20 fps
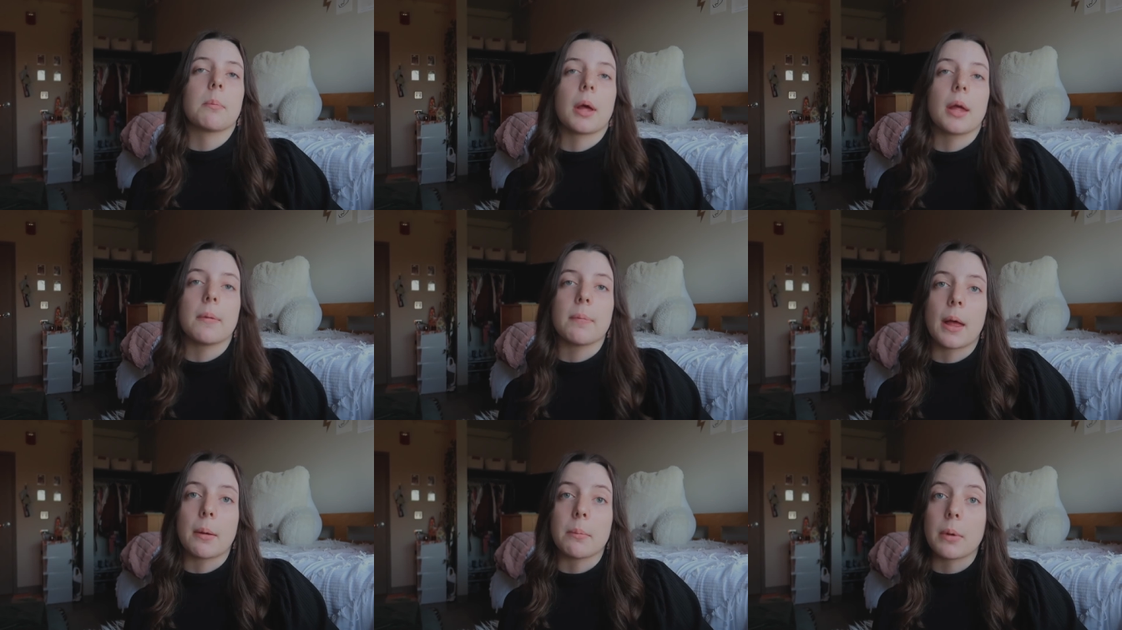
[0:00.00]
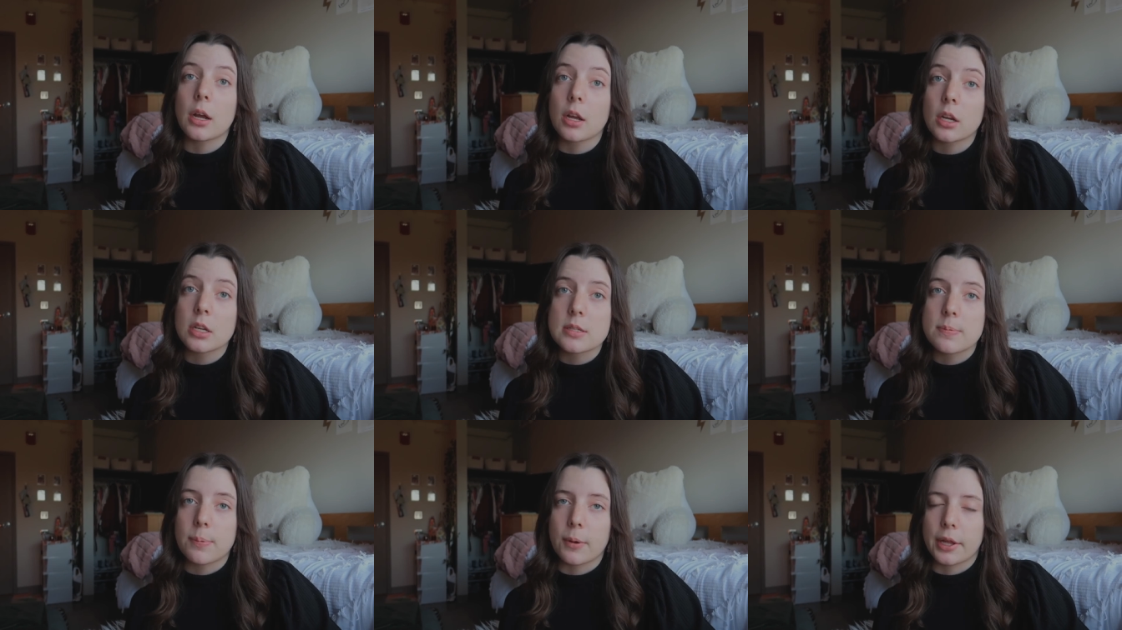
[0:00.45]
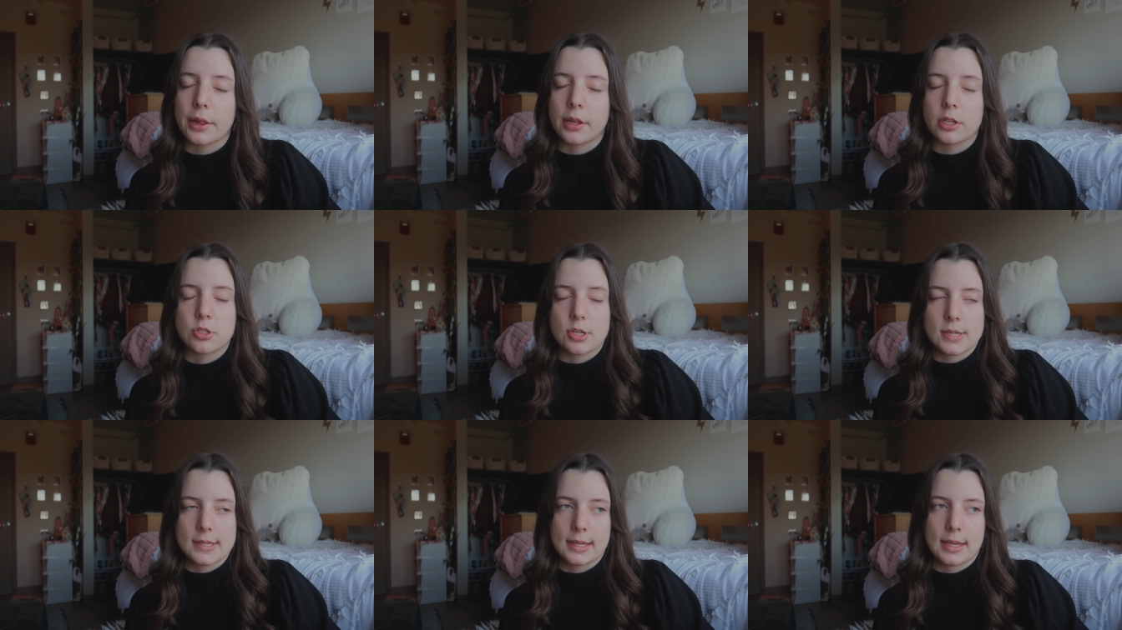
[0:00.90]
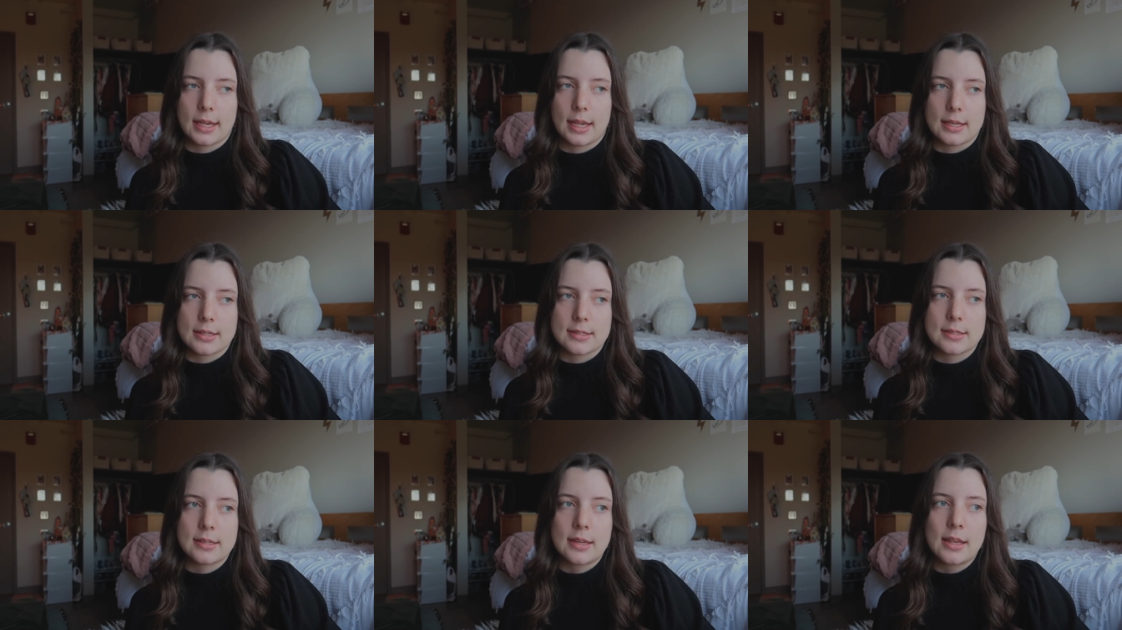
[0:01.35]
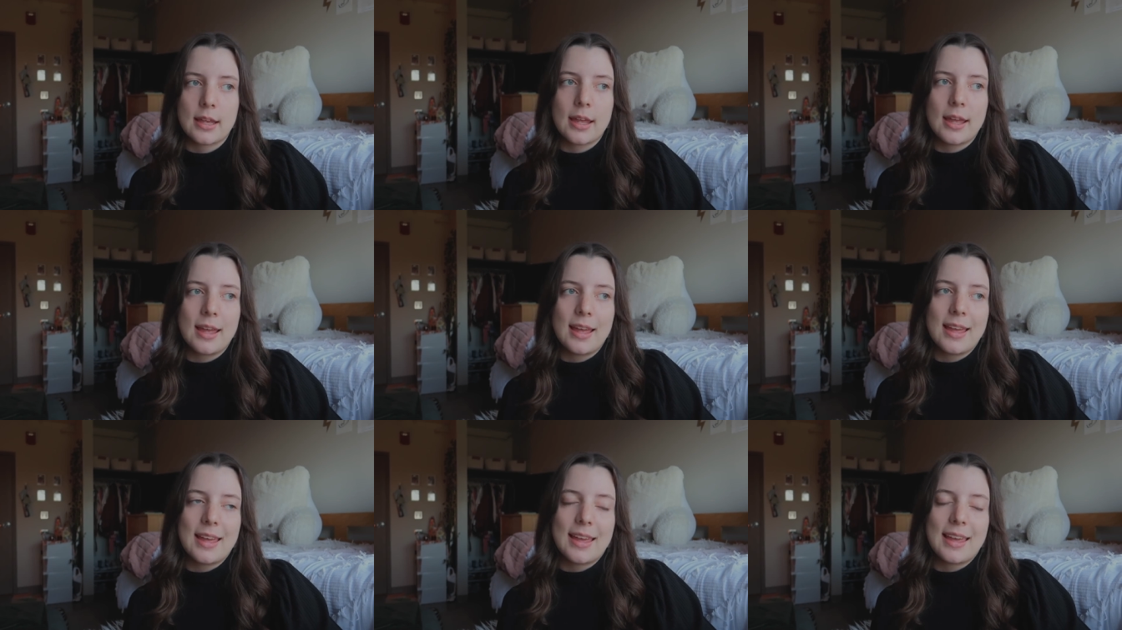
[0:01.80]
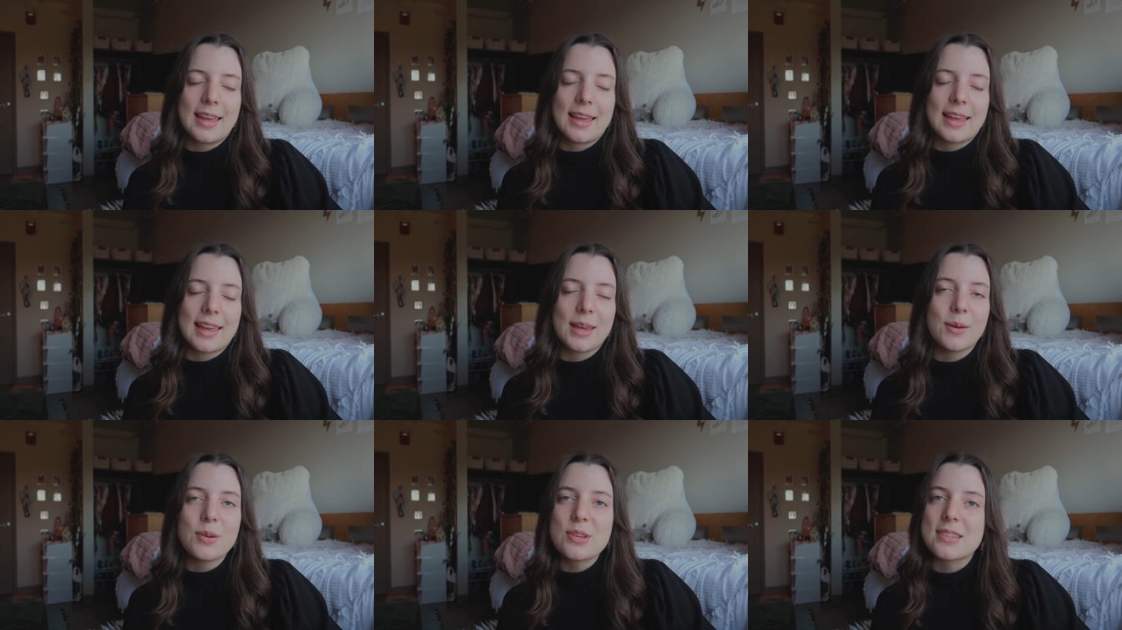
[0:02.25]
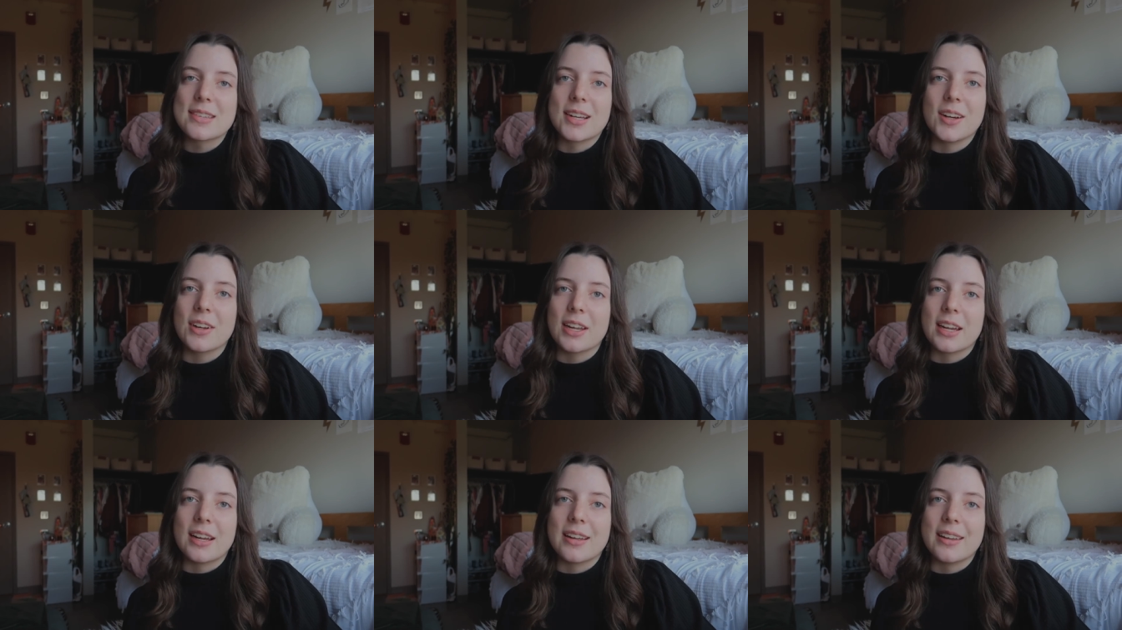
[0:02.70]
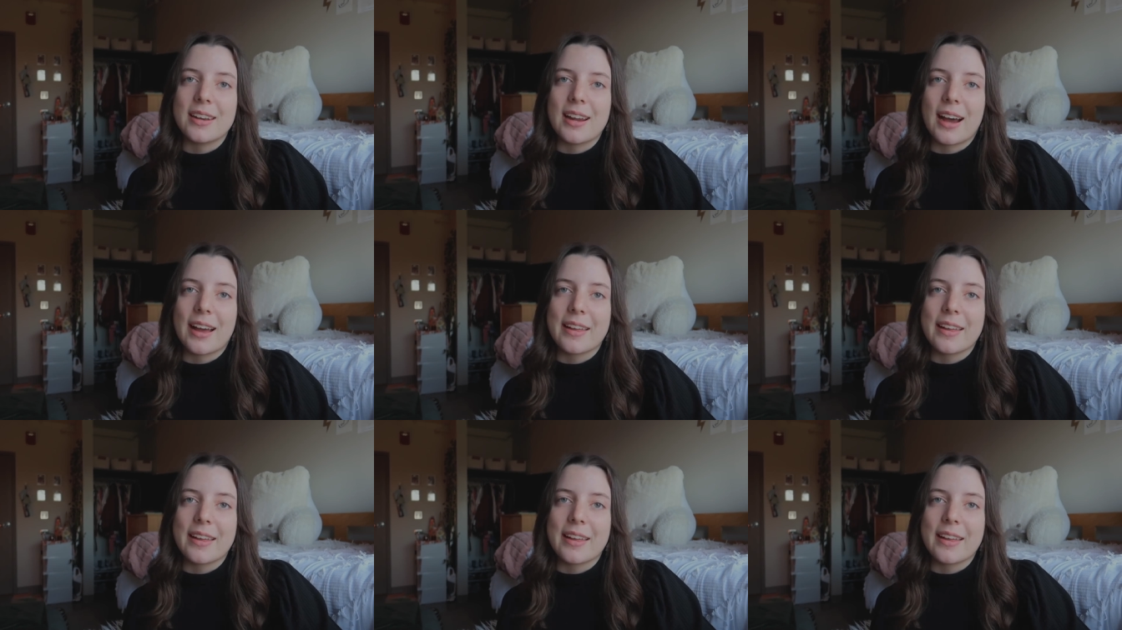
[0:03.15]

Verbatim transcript: but I'm not going to spoil it just in case it was so good.